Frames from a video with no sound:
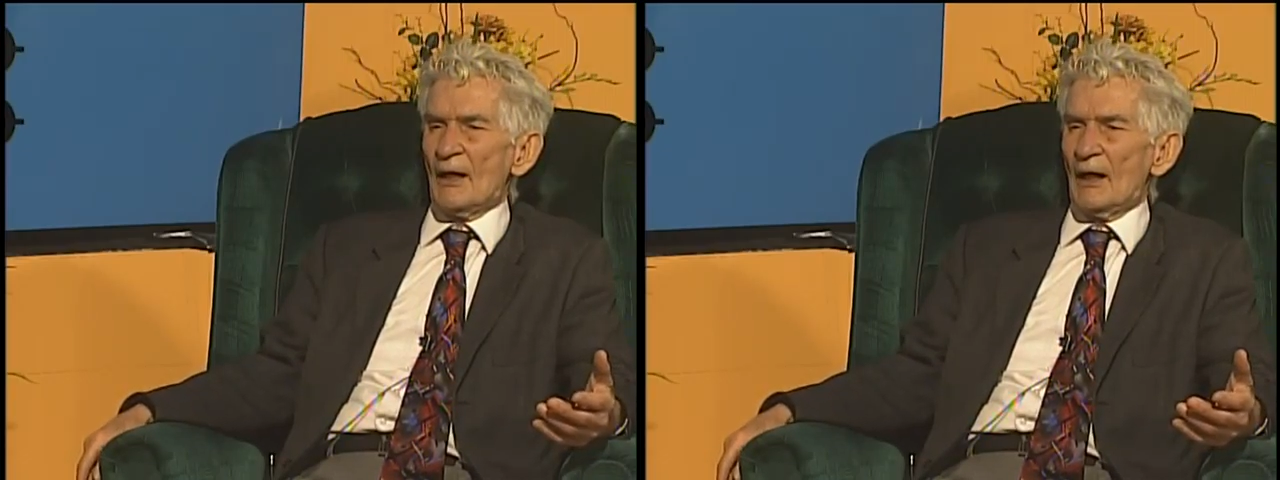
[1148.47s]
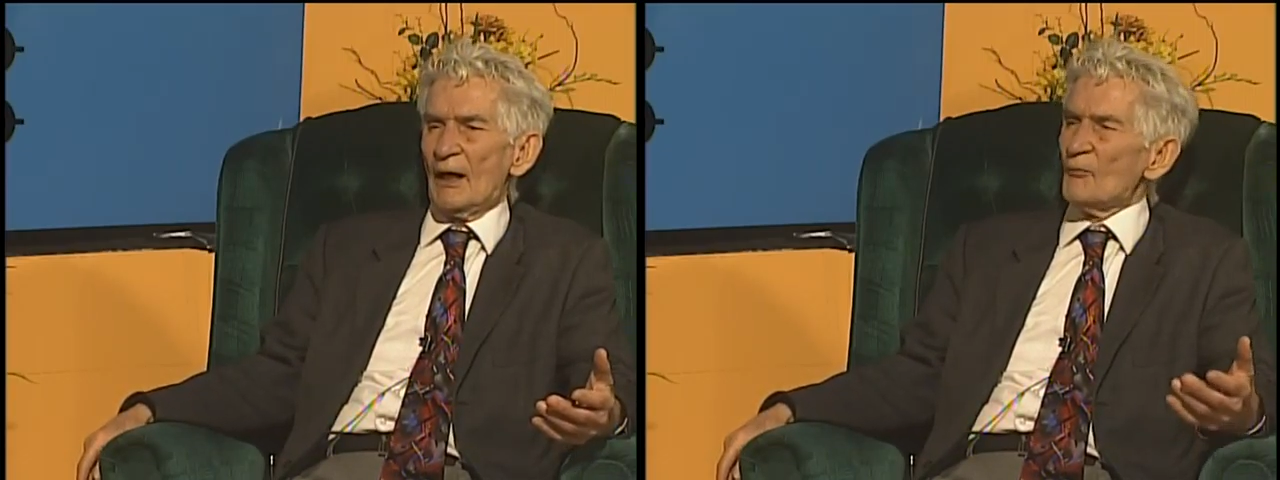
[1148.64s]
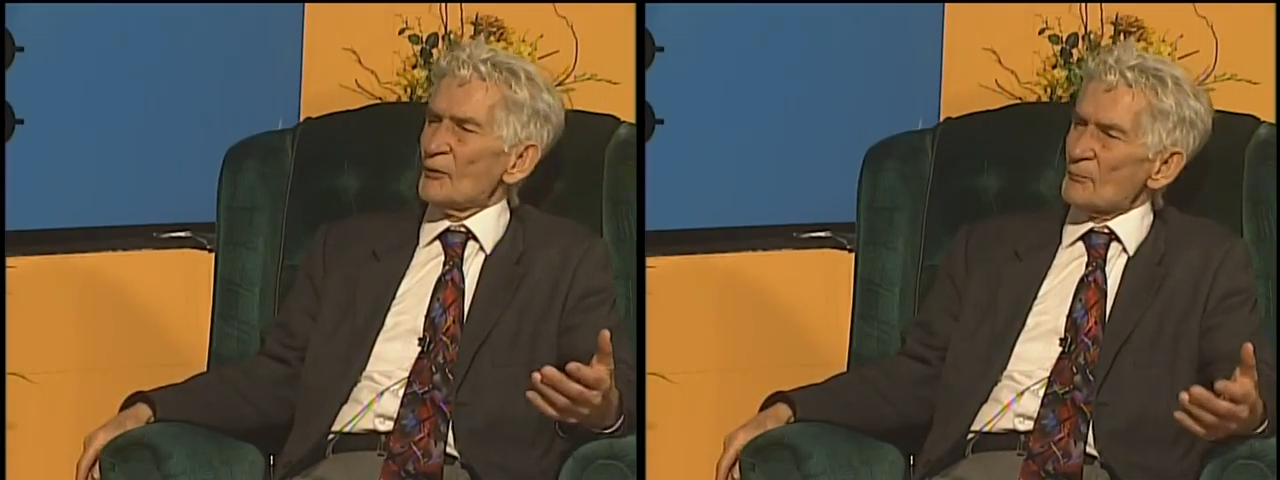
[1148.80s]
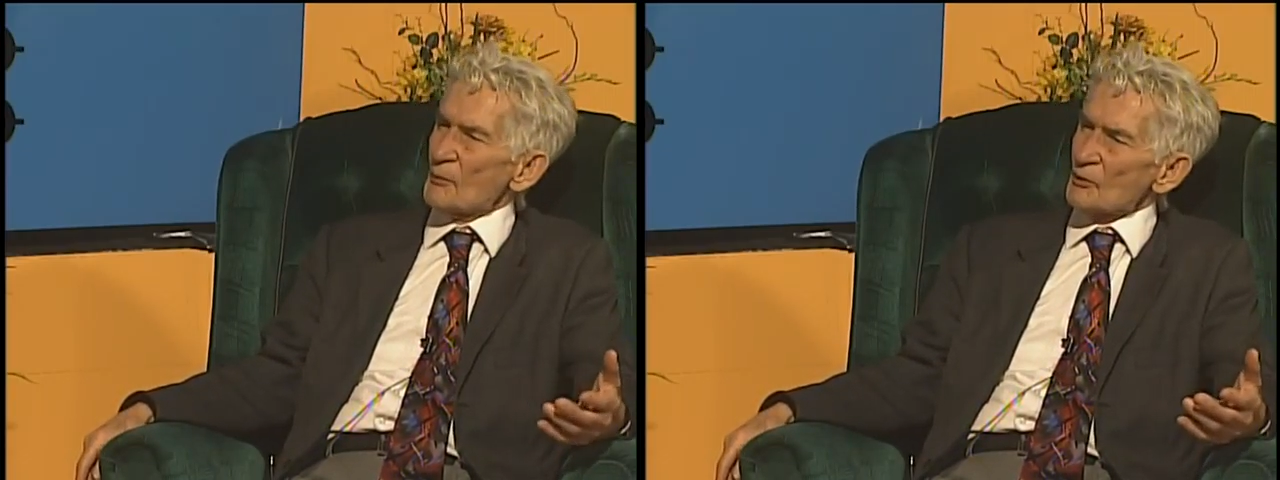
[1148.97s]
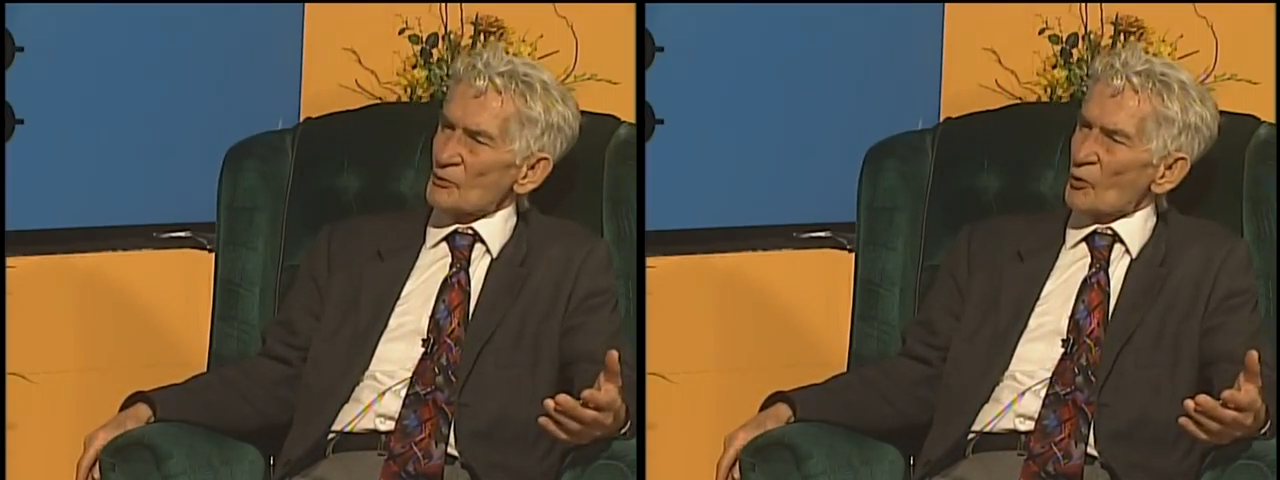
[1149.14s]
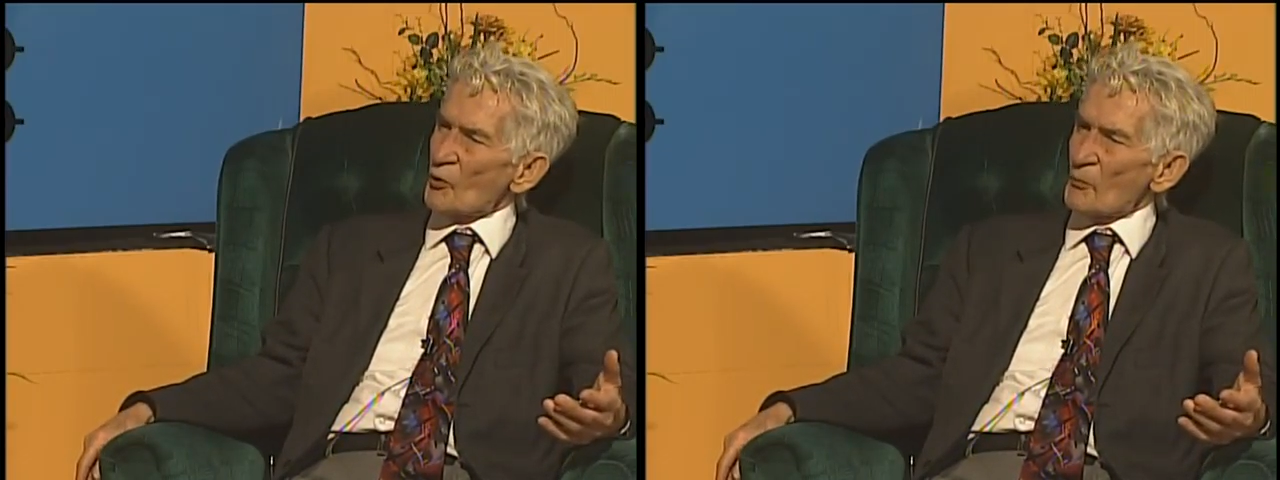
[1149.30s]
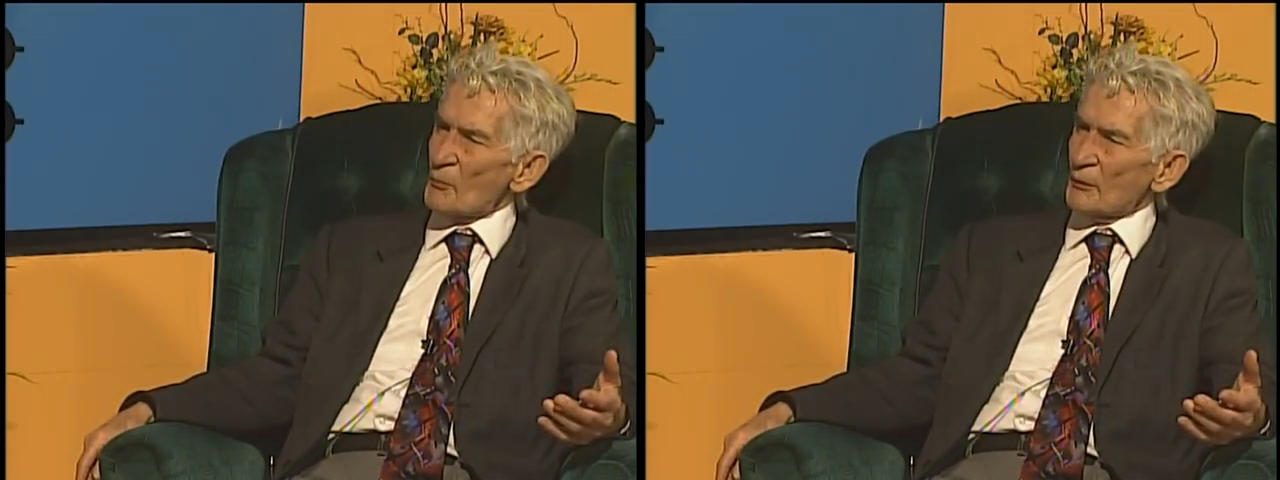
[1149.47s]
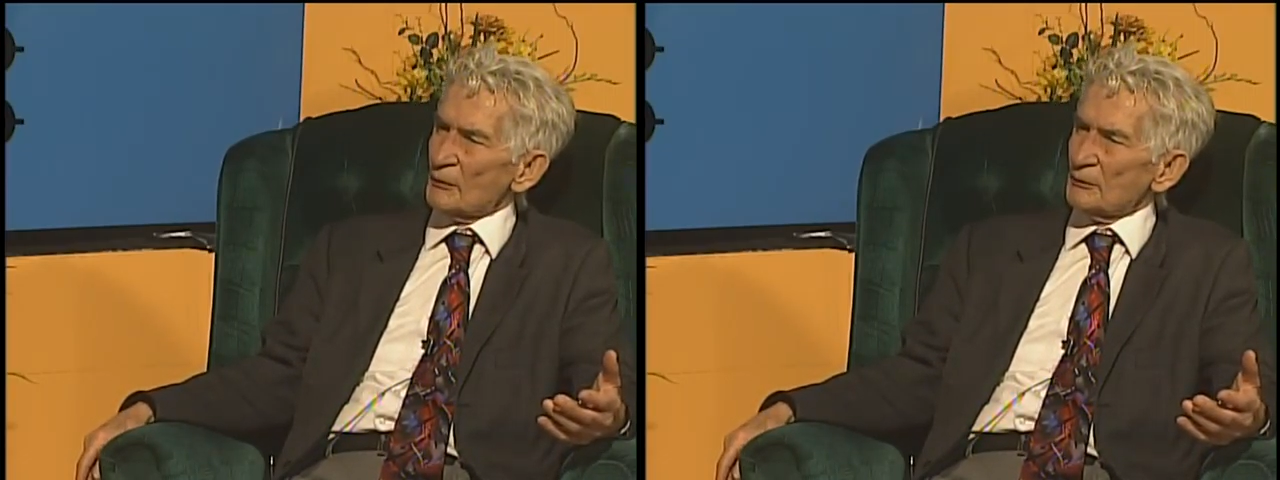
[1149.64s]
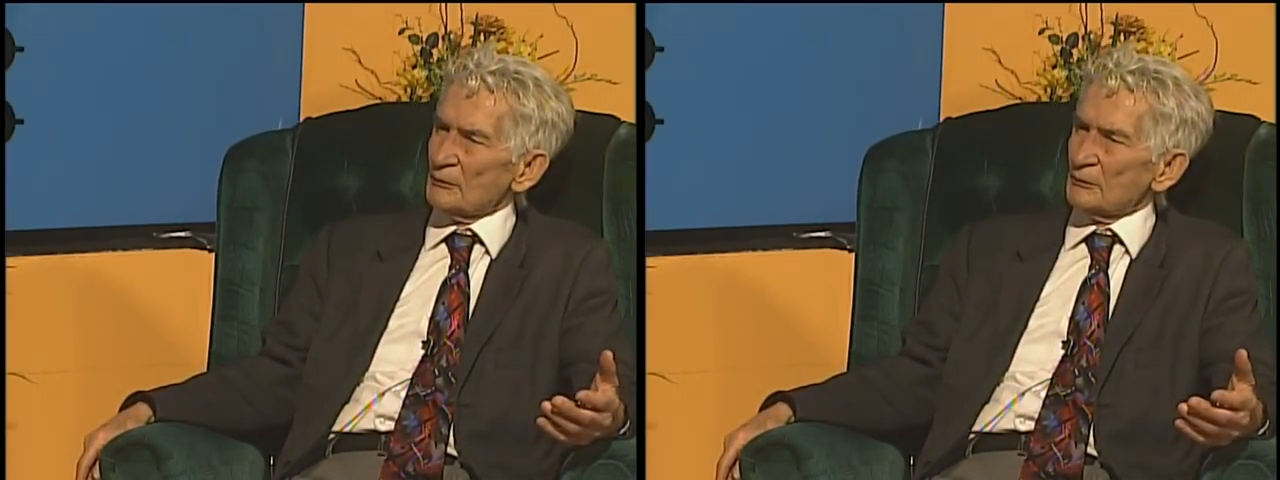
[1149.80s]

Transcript: I want to be as open,